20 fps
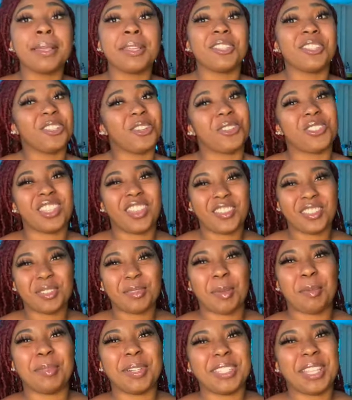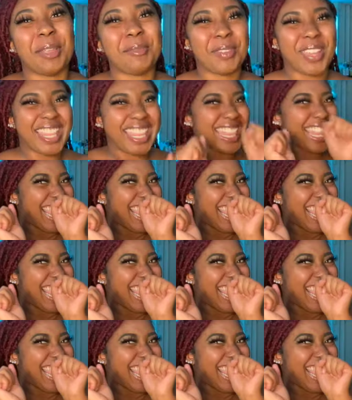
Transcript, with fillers: You know, seven is my birthday month.